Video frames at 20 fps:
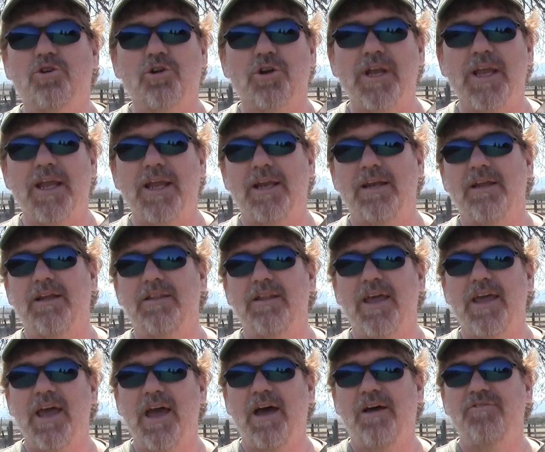green, and
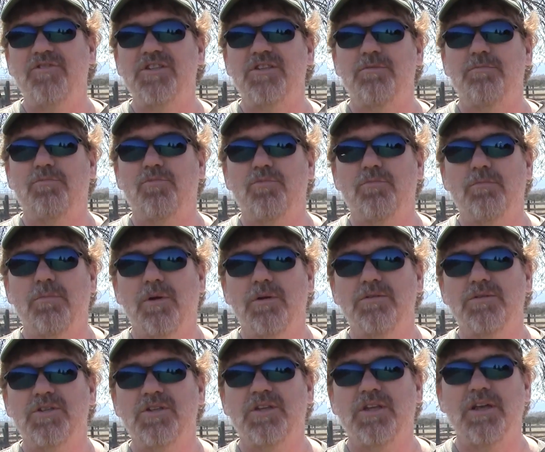they have some
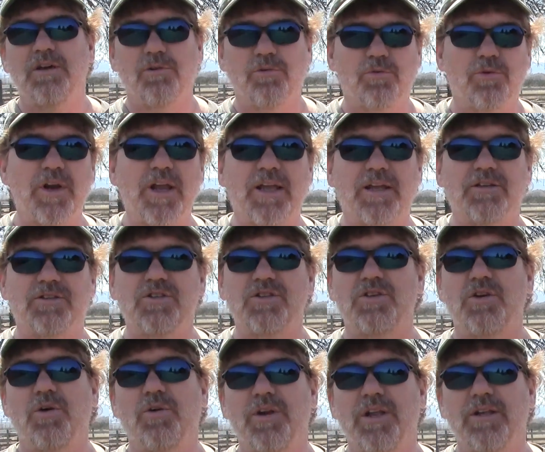steel rings
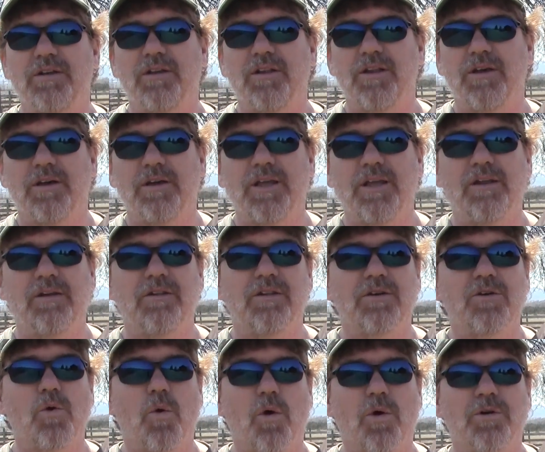sewed into
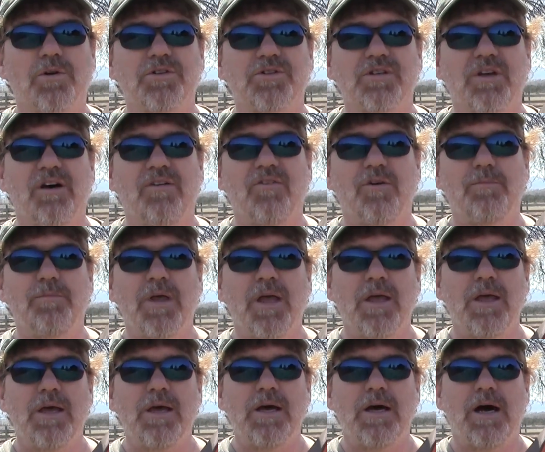the corners of them.
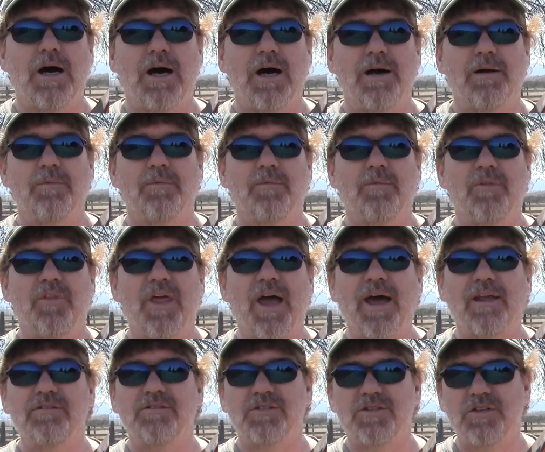
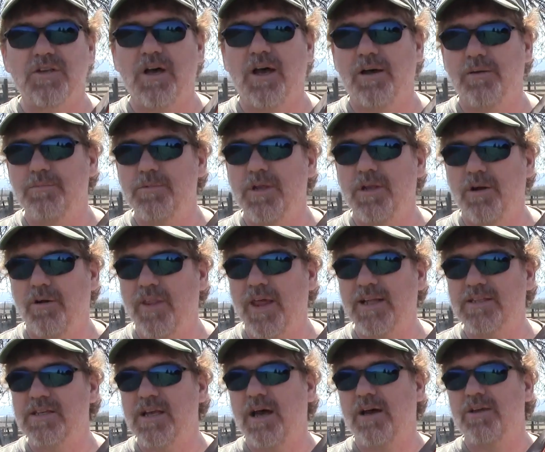That's how
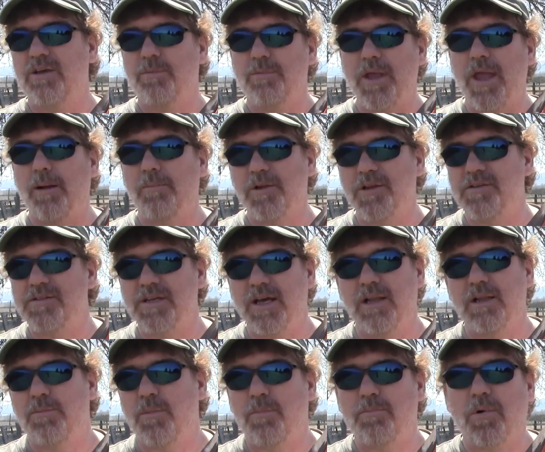you'll be able to
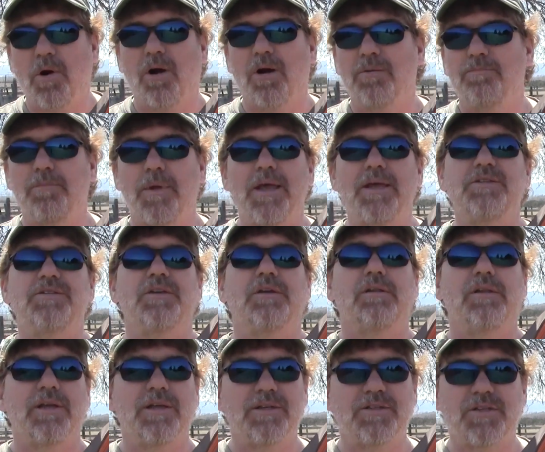tell them apart,
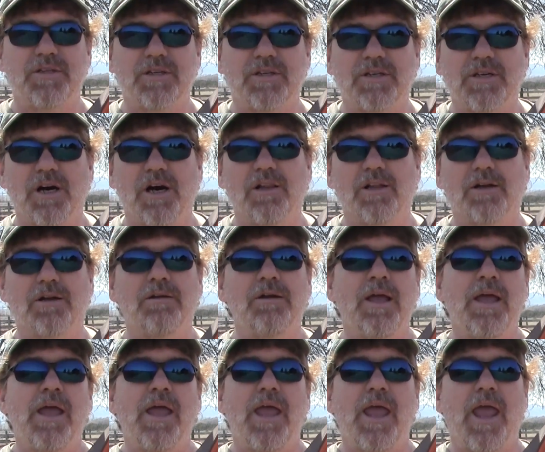basically, is the color,
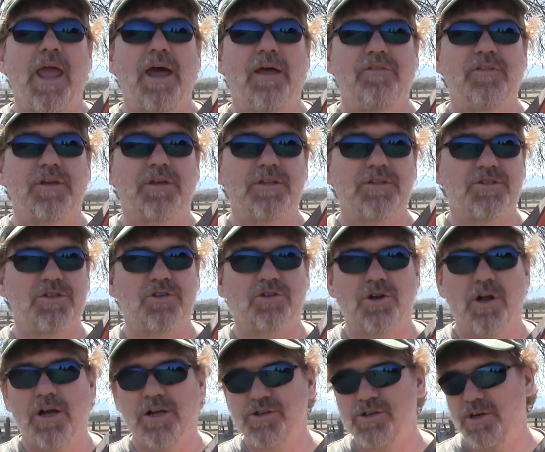and the
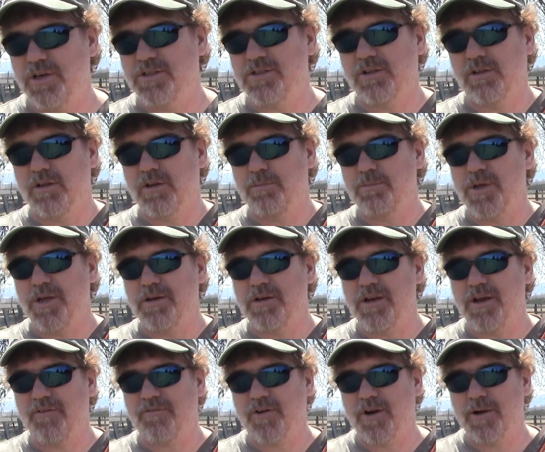construction is a little bit
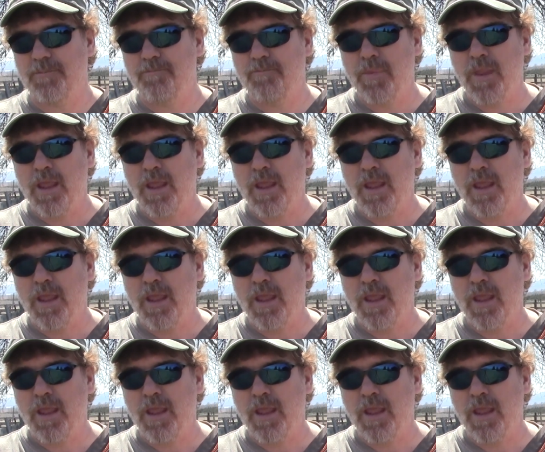different.